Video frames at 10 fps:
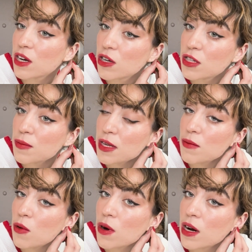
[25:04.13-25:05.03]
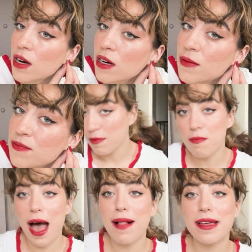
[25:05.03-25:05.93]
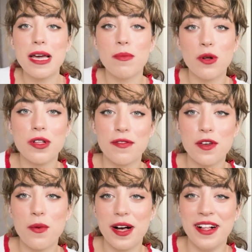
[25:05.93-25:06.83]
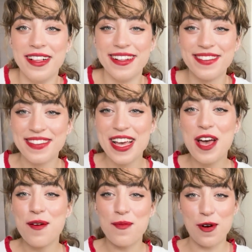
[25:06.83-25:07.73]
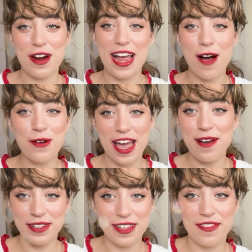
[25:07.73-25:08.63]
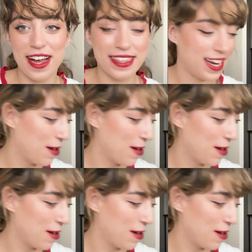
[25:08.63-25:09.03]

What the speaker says: her to be more malleable, if you will. More okay with the fact that